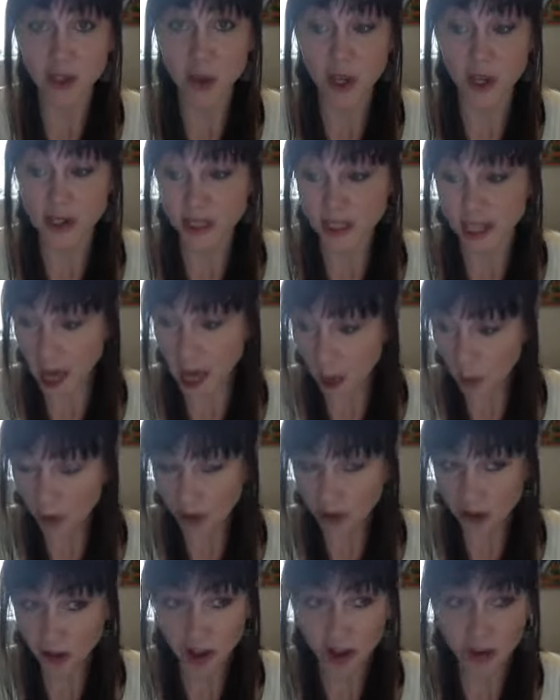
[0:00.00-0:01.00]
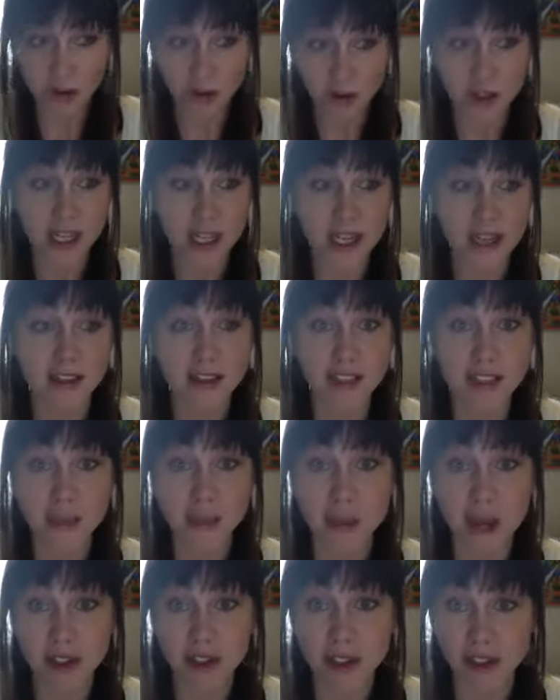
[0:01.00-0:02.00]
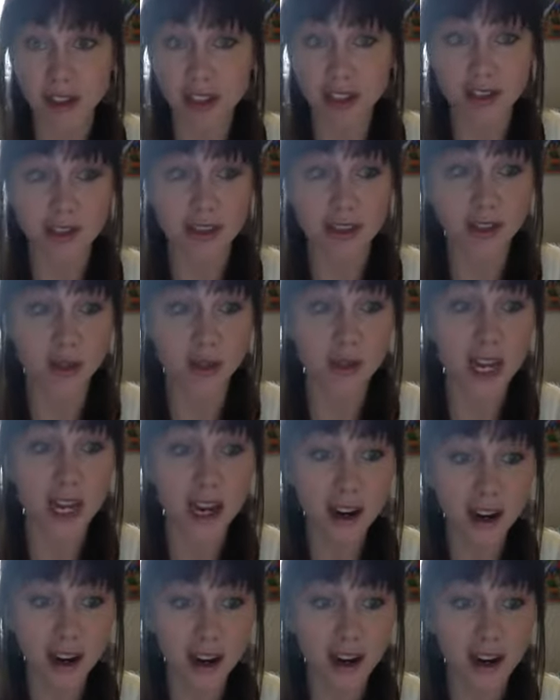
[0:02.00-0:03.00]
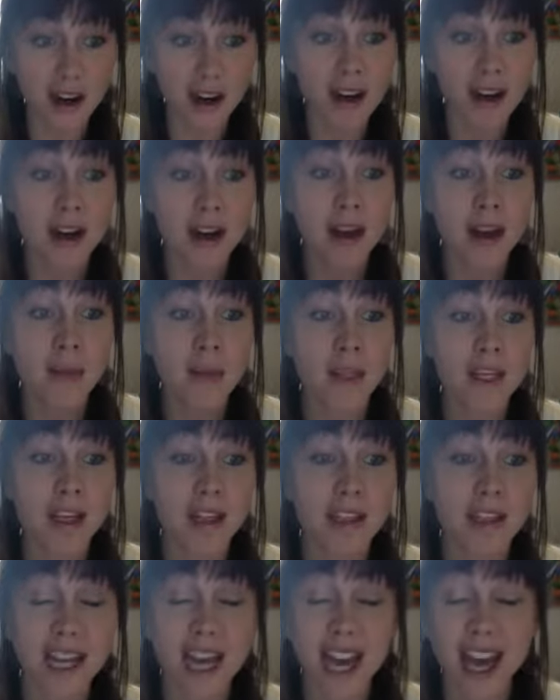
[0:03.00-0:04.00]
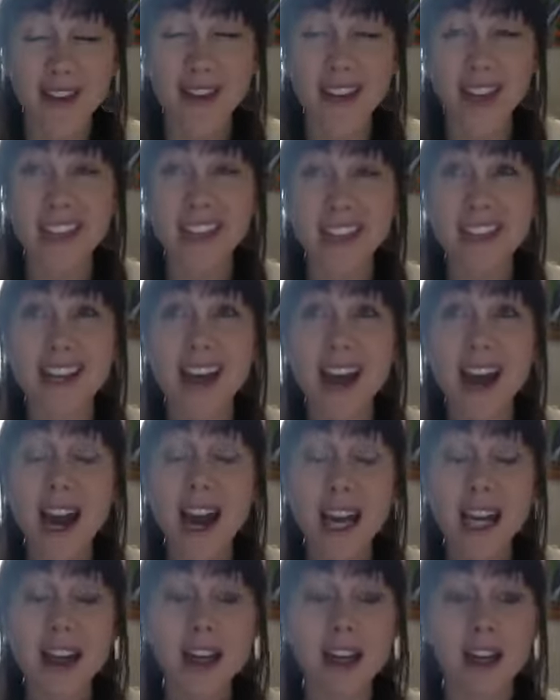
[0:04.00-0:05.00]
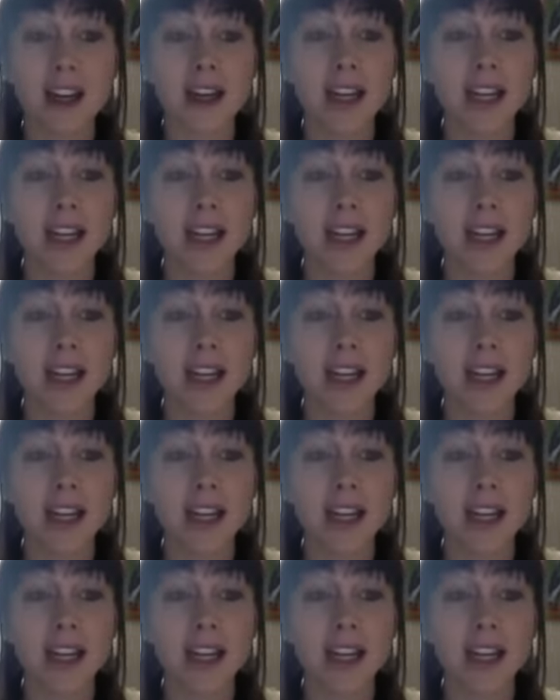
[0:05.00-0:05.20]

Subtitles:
oils can help with all of those things, especially as doTERRA, because they have an entire